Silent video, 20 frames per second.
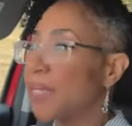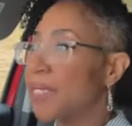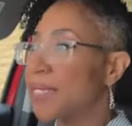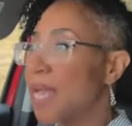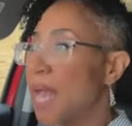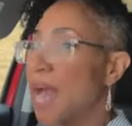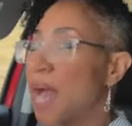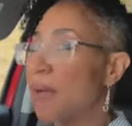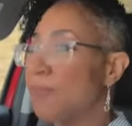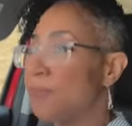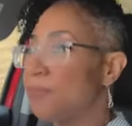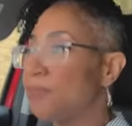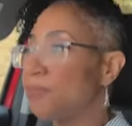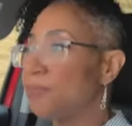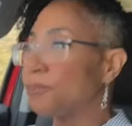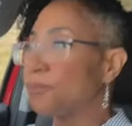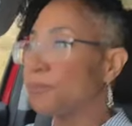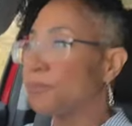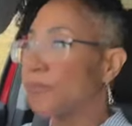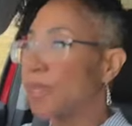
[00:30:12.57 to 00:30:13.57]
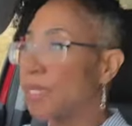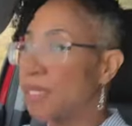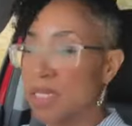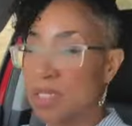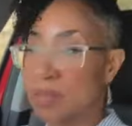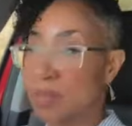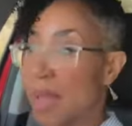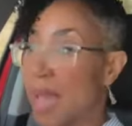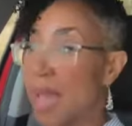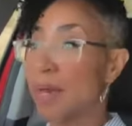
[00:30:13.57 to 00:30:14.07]
And yet,
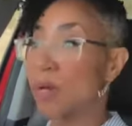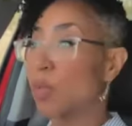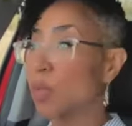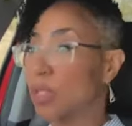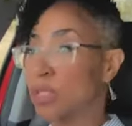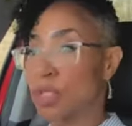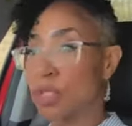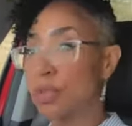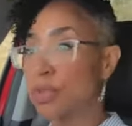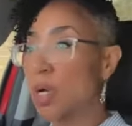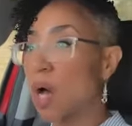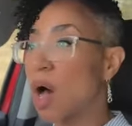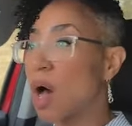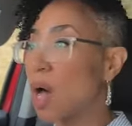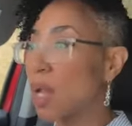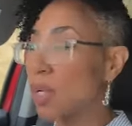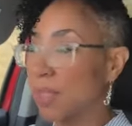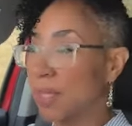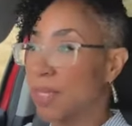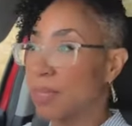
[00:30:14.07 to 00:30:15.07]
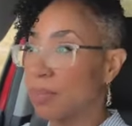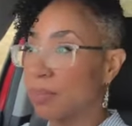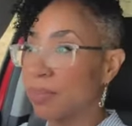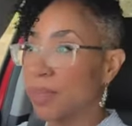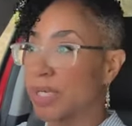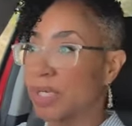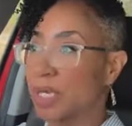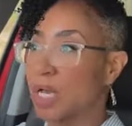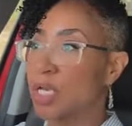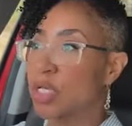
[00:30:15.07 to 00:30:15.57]
it doesn't matter what you call it
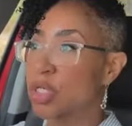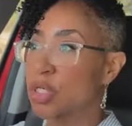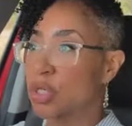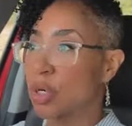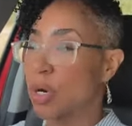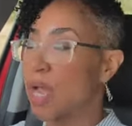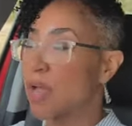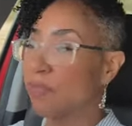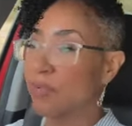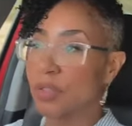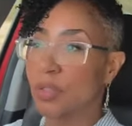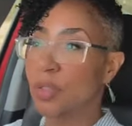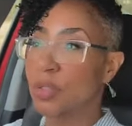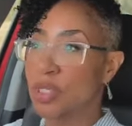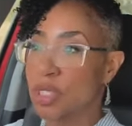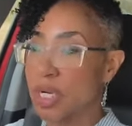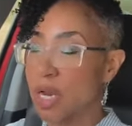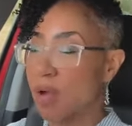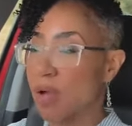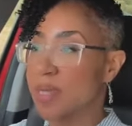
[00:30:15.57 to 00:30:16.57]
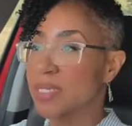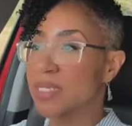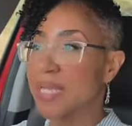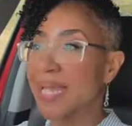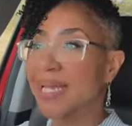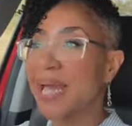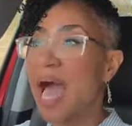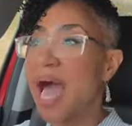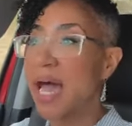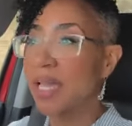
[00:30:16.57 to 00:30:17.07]
because your evolutionary
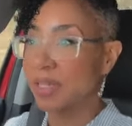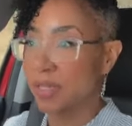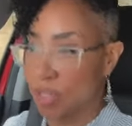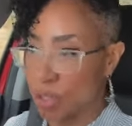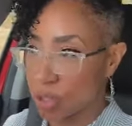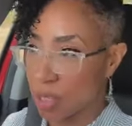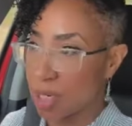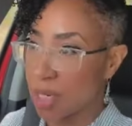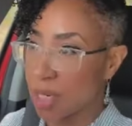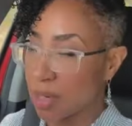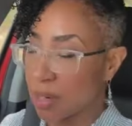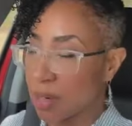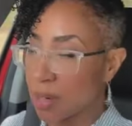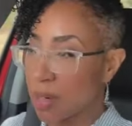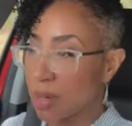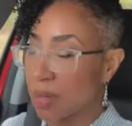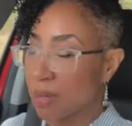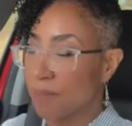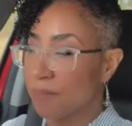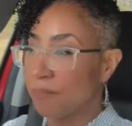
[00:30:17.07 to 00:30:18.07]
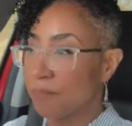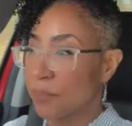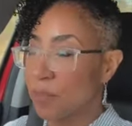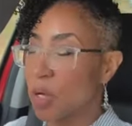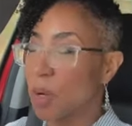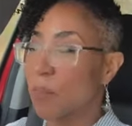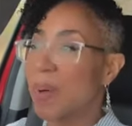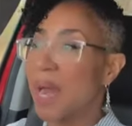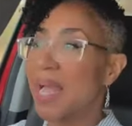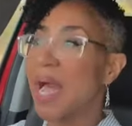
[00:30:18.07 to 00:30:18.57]
psychology,
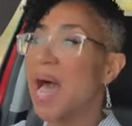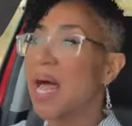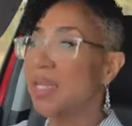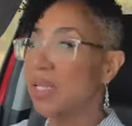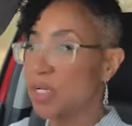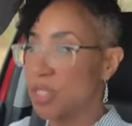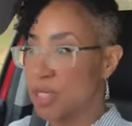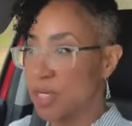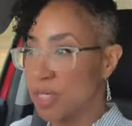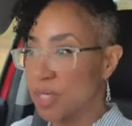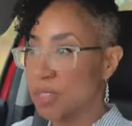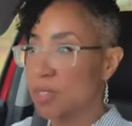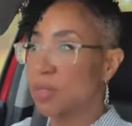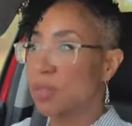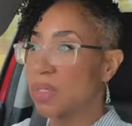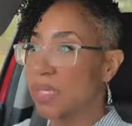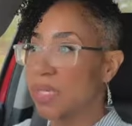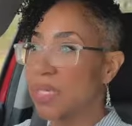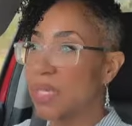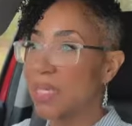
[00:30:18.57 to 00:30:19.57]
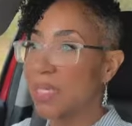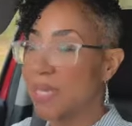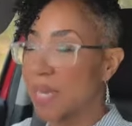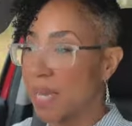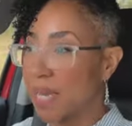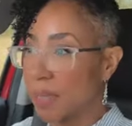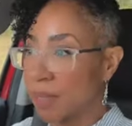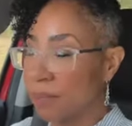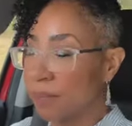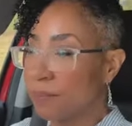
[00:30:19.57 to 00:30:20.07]
your biology is going to
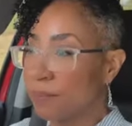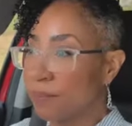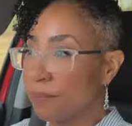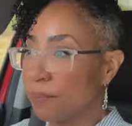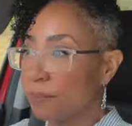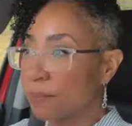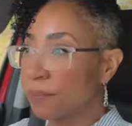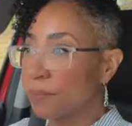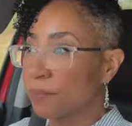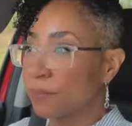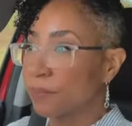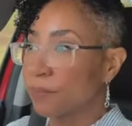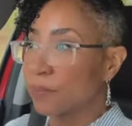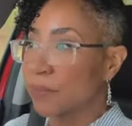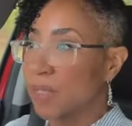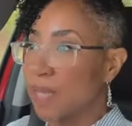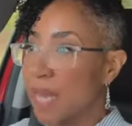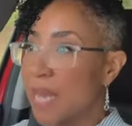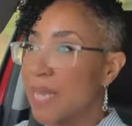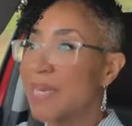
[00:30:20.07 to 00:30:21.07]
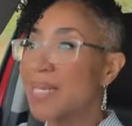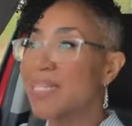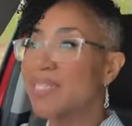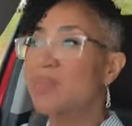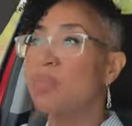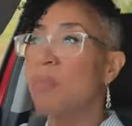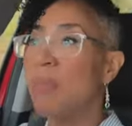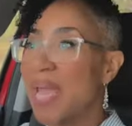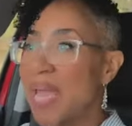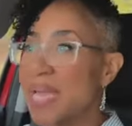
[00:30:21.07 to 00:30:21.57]
kick in and
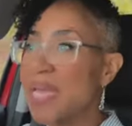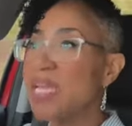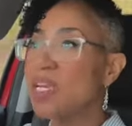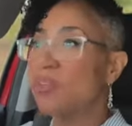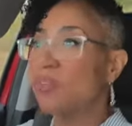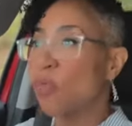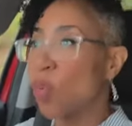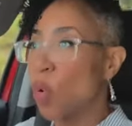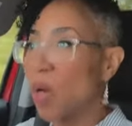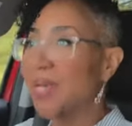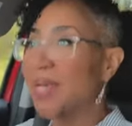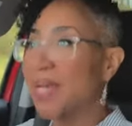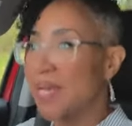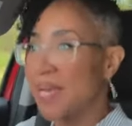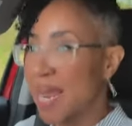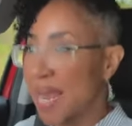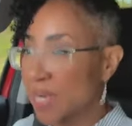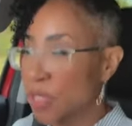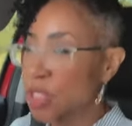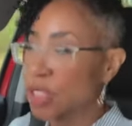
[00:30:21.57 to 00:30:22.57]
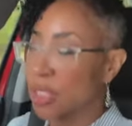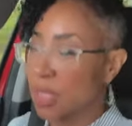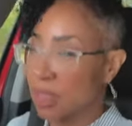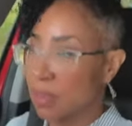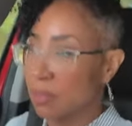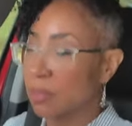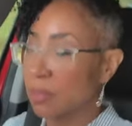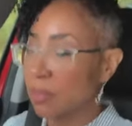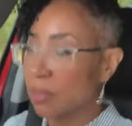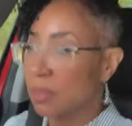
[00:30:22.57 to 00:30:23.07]
it's made for
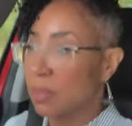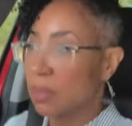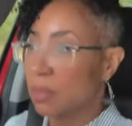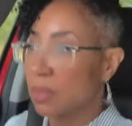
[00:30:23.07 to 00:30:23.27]
connection.